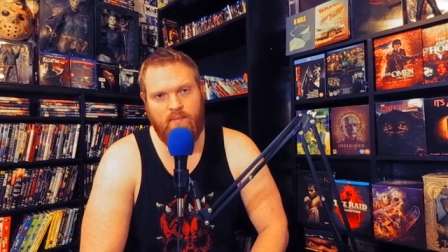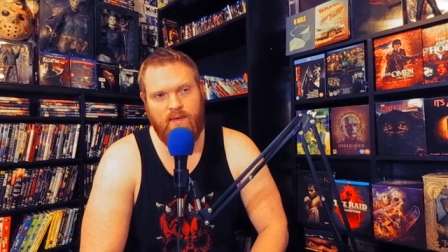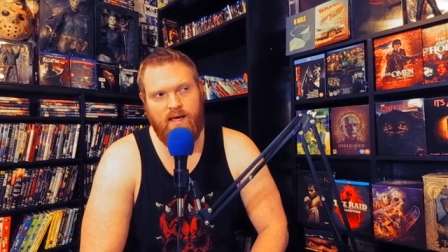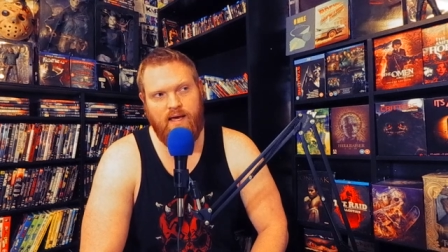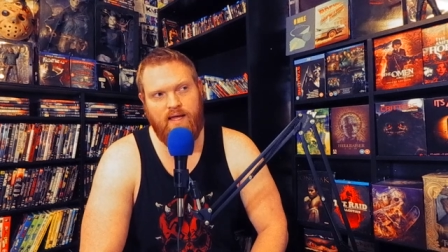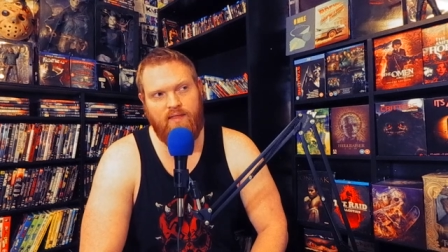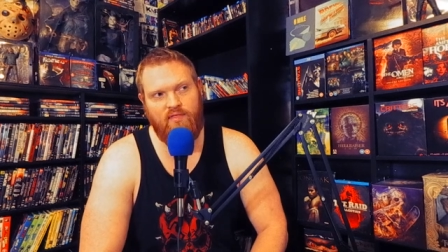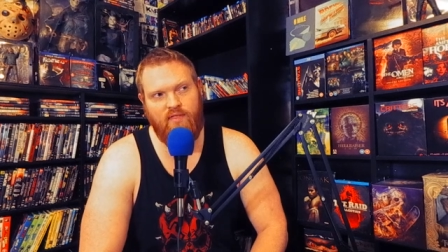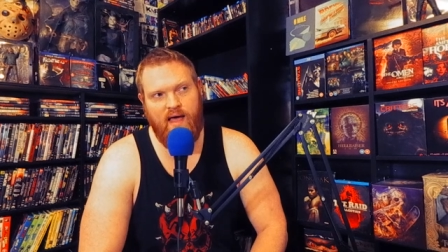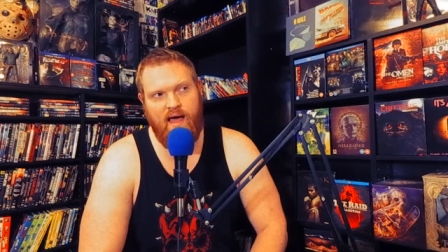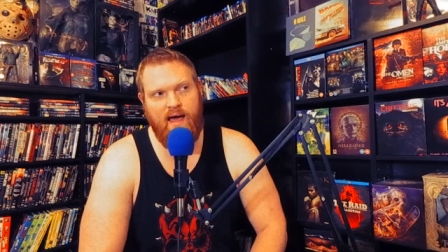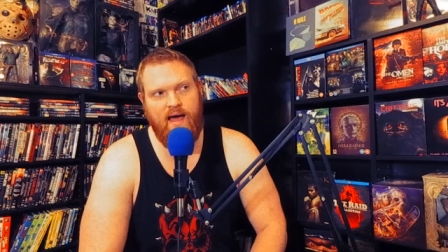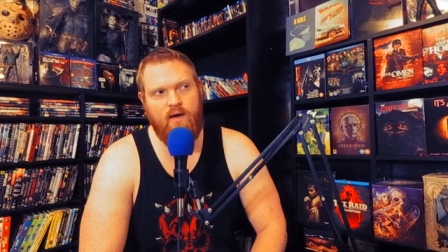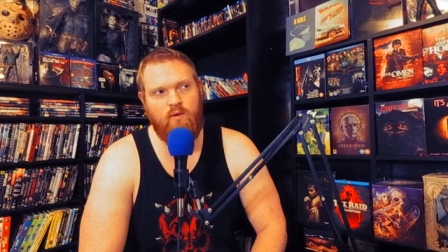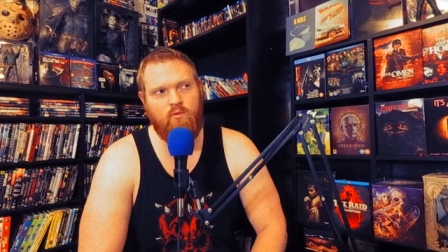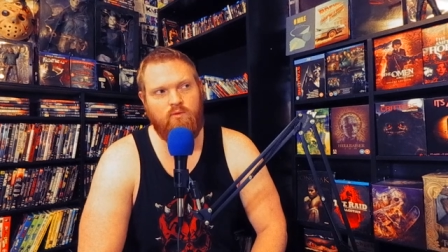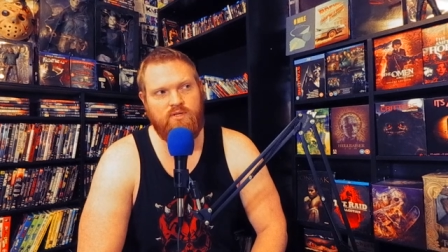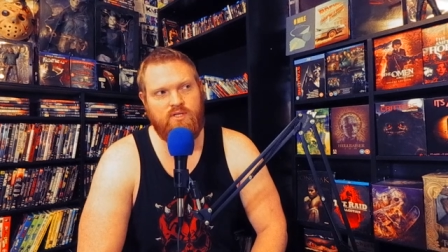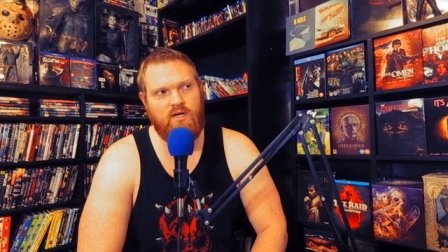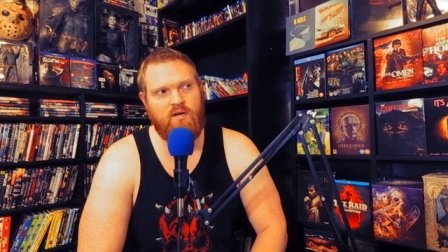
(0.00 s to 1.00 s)
And that
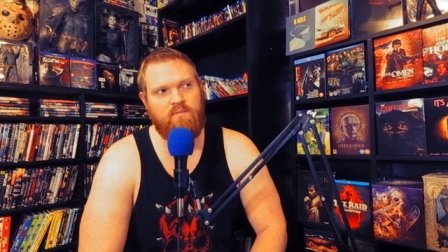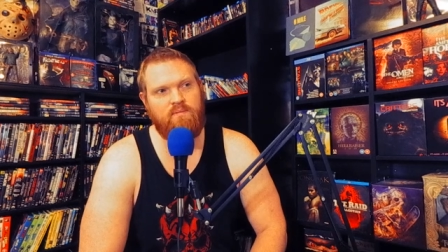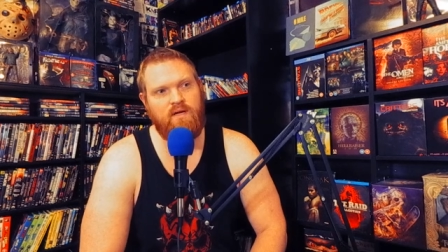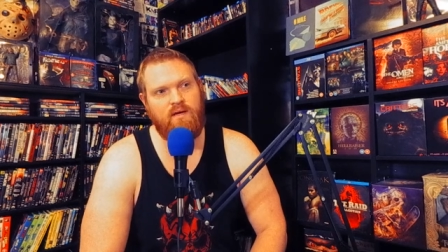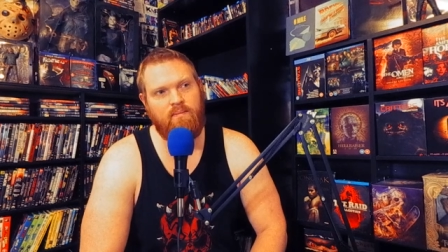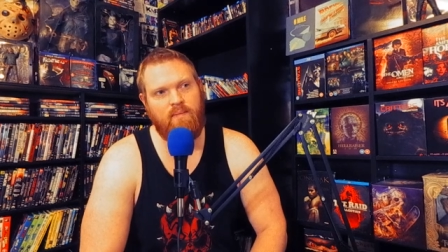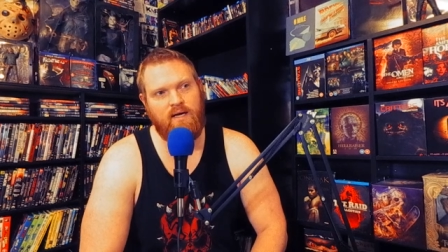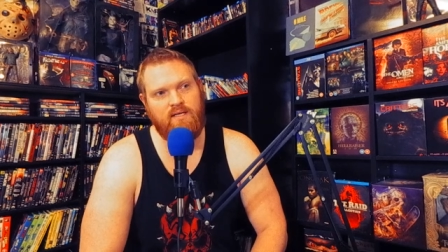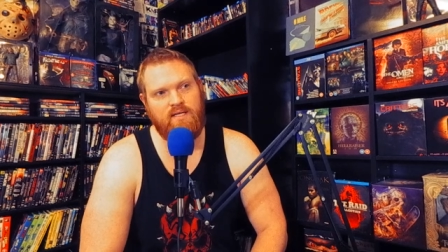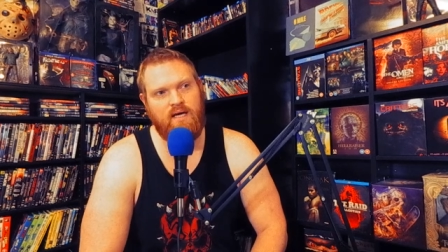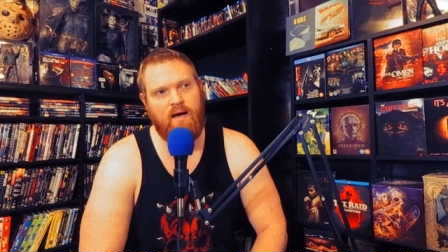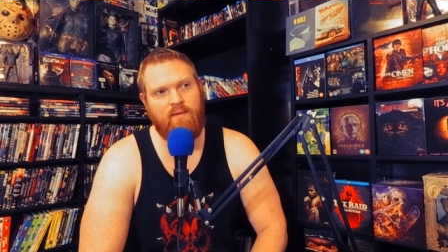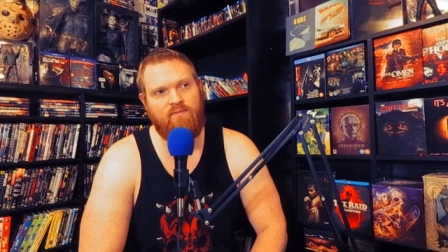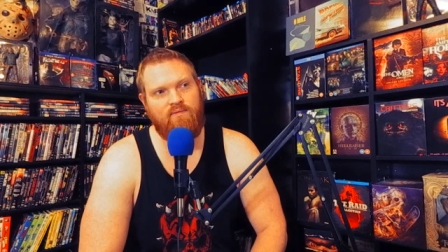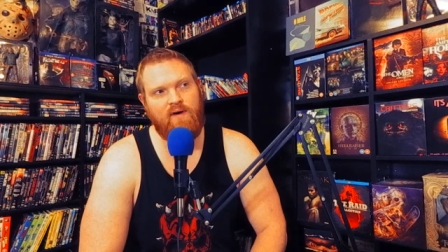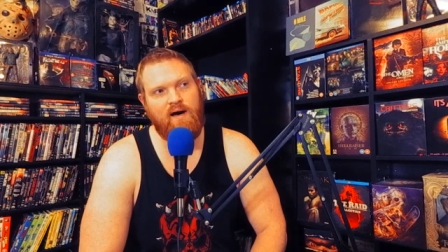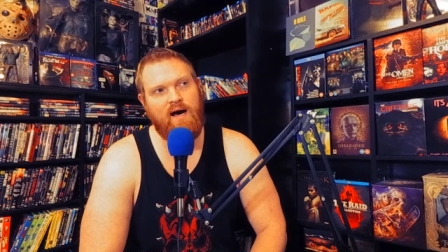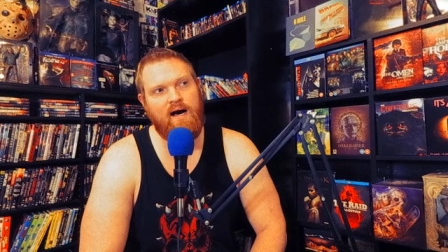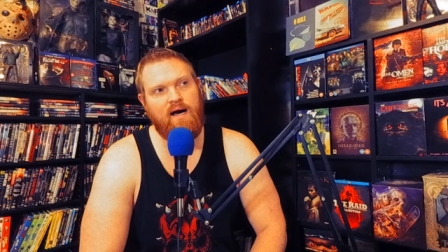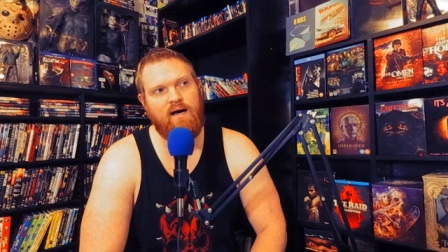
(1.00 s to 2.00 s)
was going to be in my top
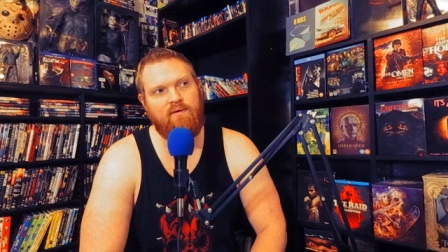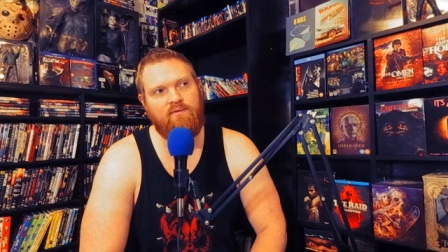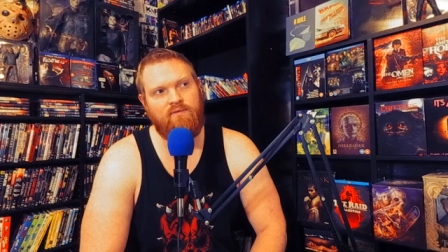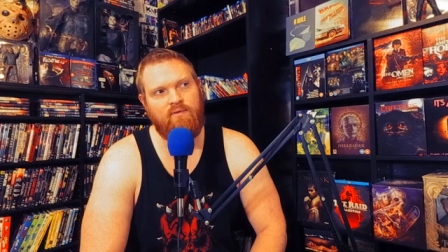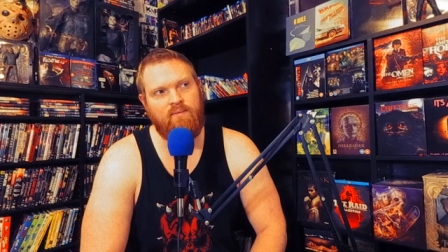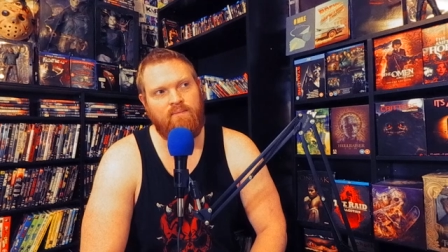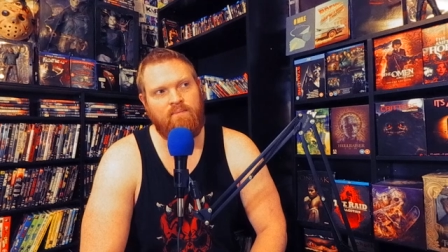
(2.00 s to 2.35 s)
5.